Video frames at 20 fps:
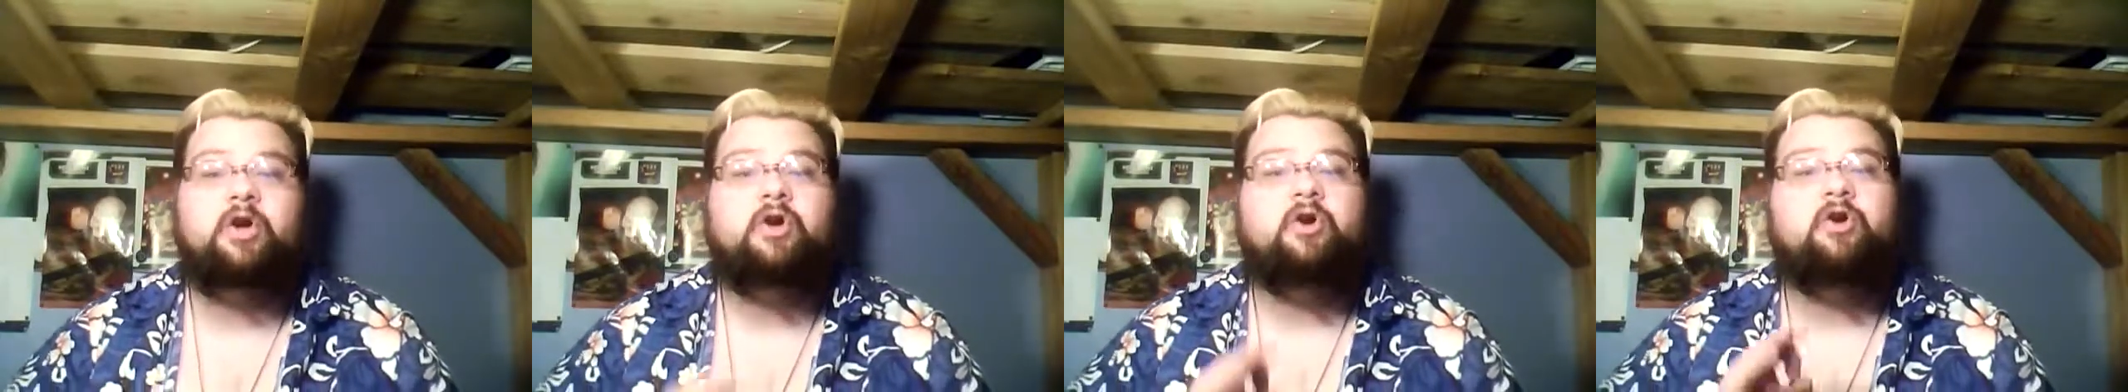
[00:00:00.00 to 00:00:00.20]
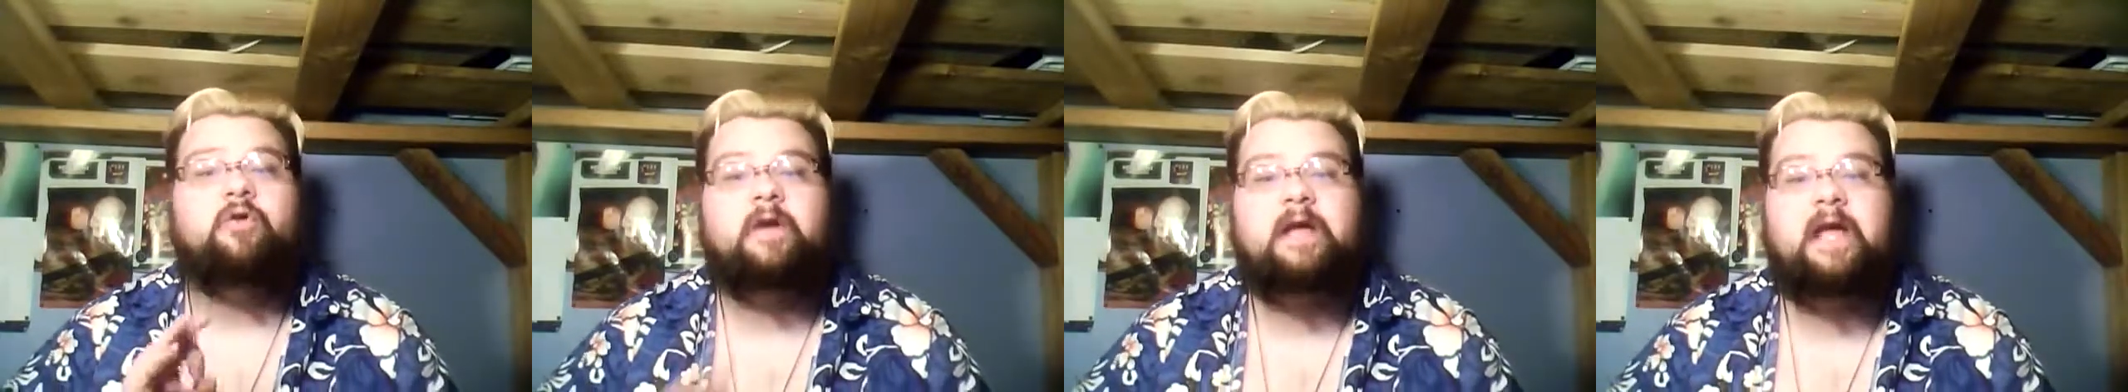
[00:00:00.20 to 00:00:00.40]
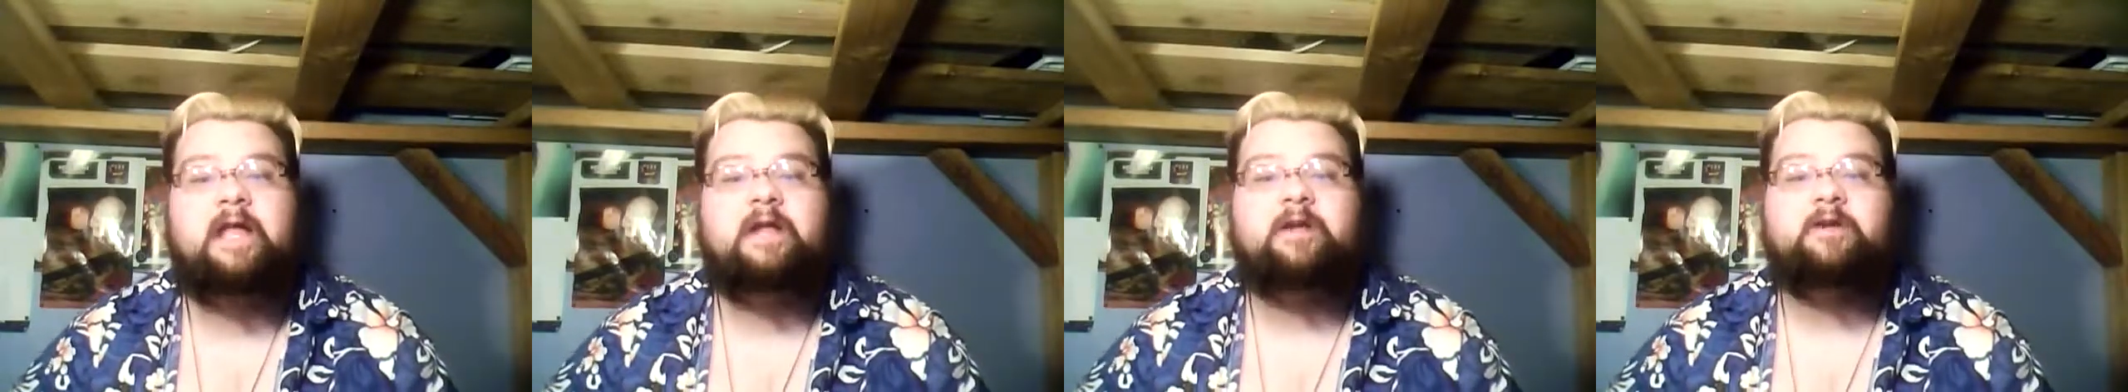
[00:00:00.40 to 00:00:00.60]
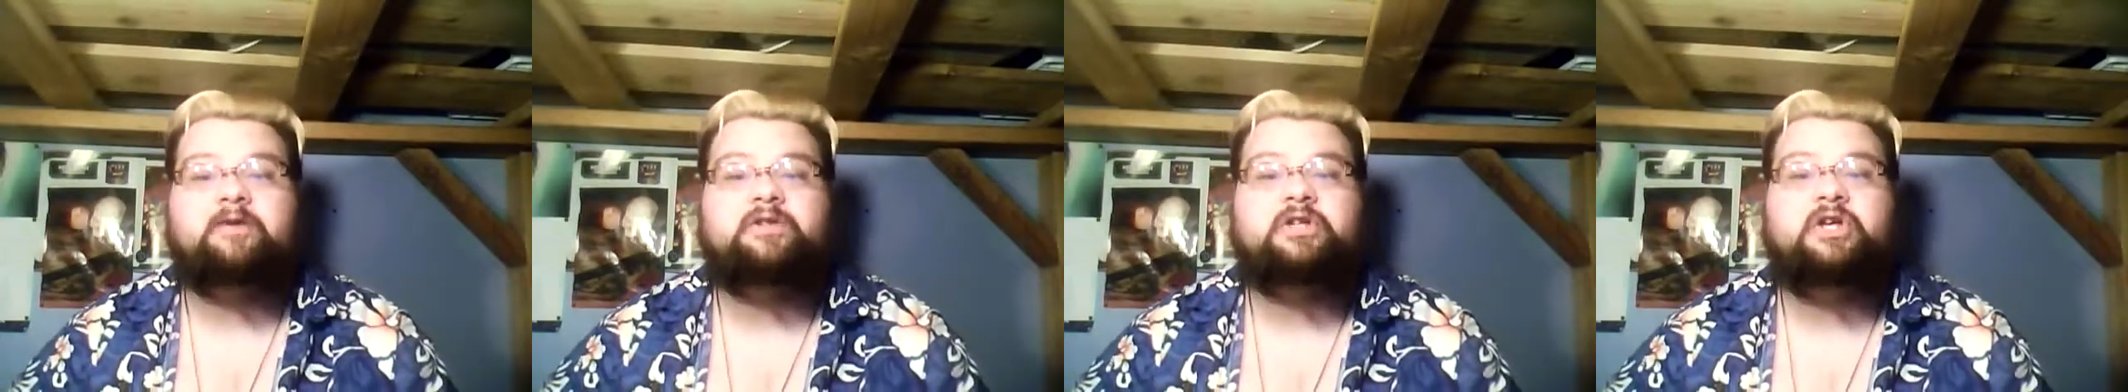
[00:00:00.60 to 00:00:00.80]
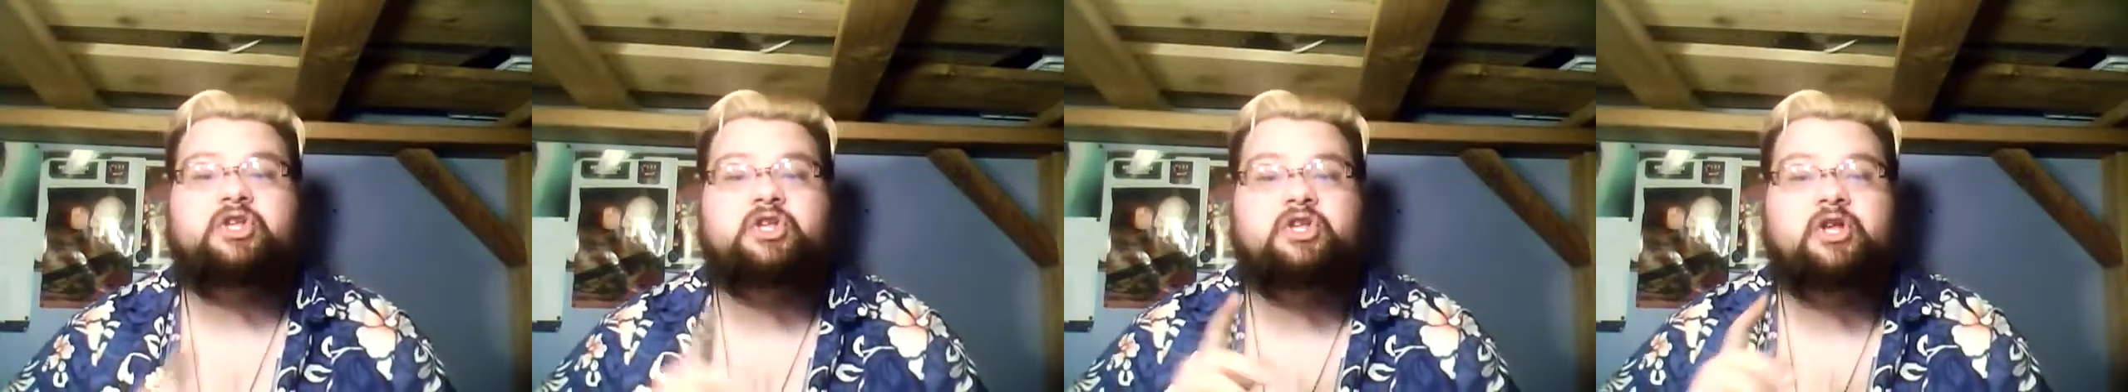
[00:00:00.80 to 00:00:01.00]

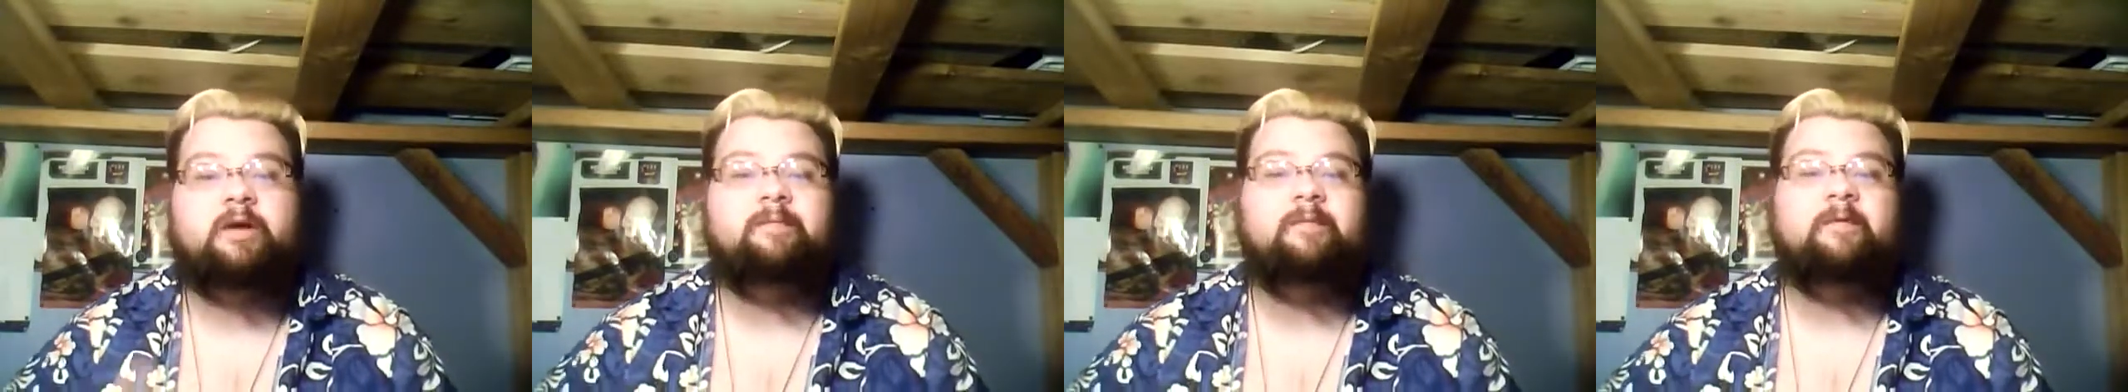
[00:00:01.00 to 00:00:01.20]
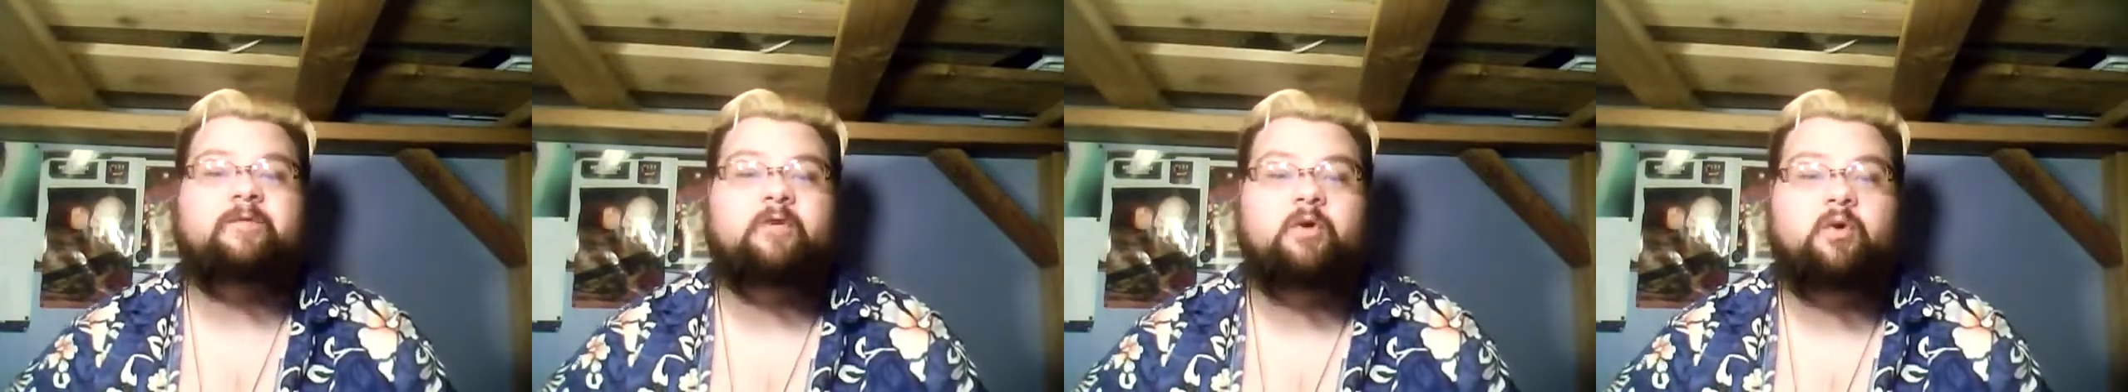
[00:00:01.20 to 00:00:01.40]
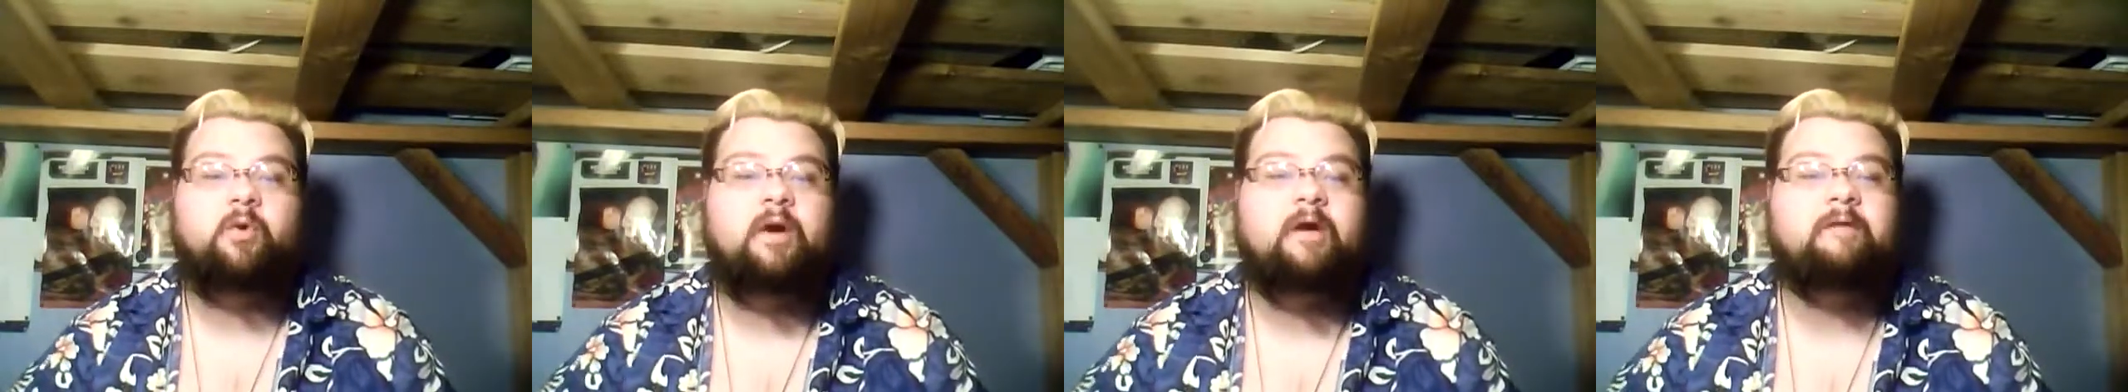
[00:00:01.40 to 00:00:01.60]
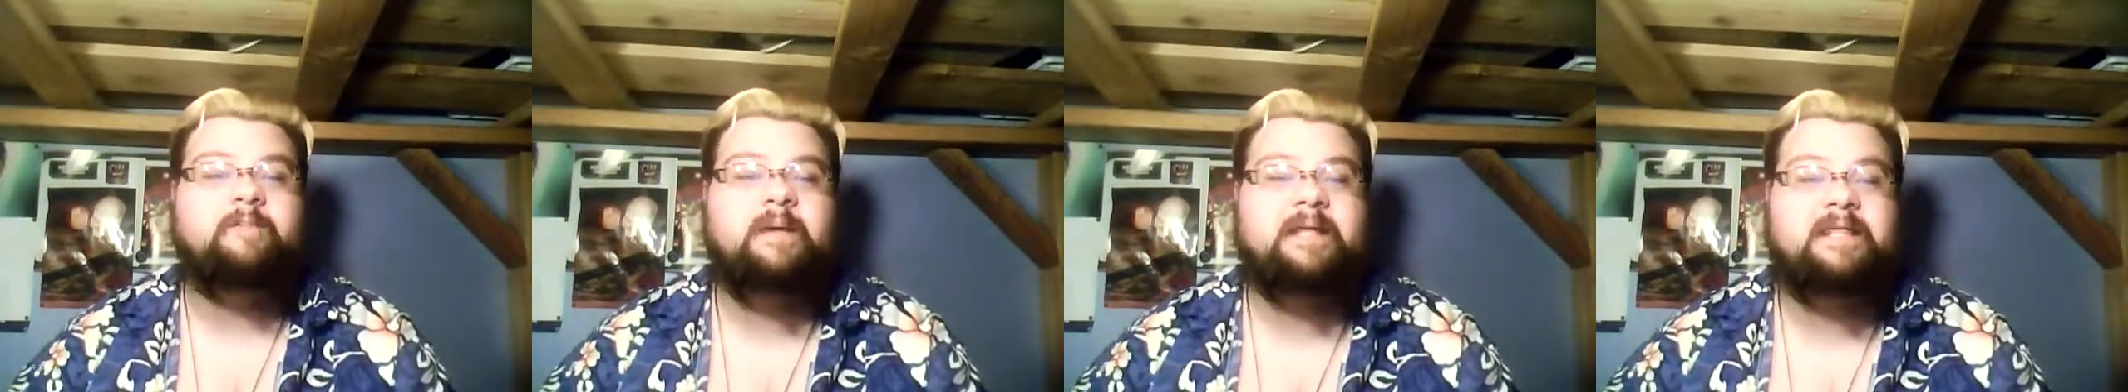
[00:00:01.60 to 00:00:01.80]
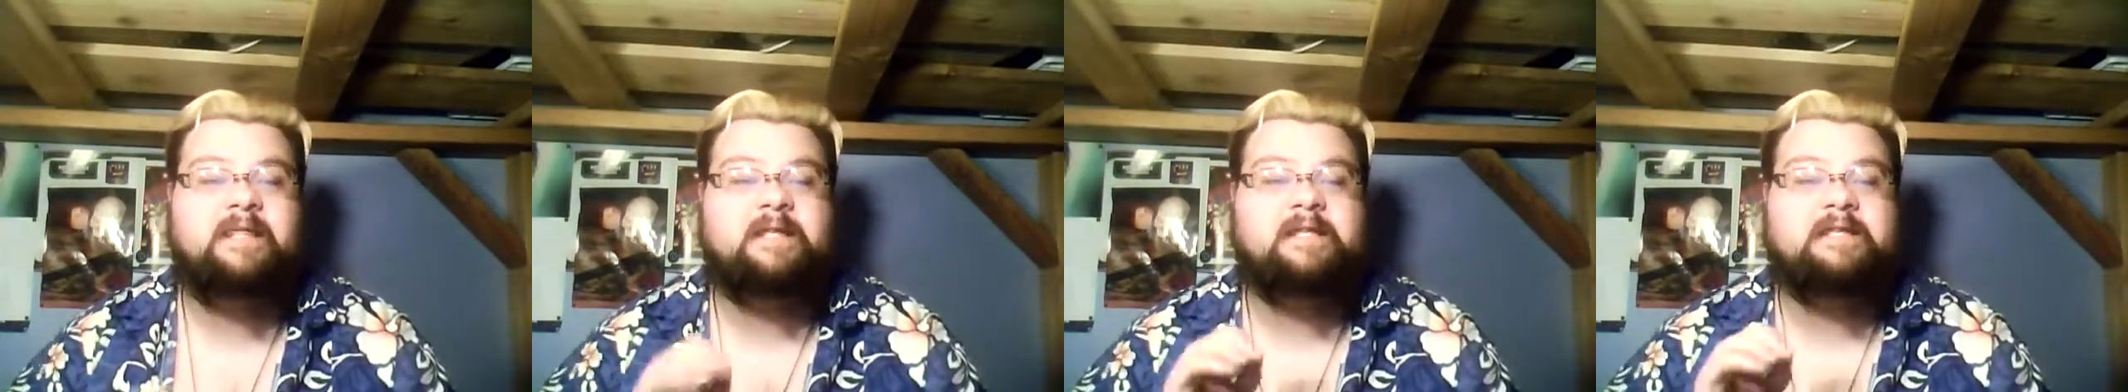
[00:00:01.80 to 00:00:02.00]
Creators, some of who have
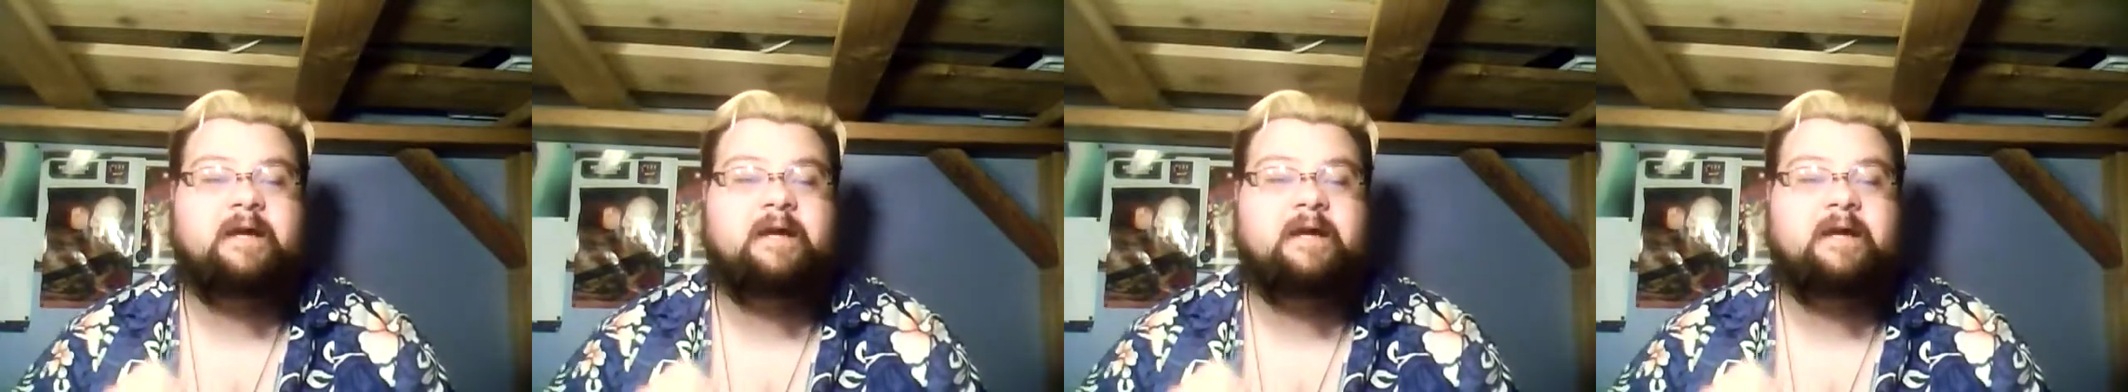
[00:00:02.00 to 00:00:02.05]
been the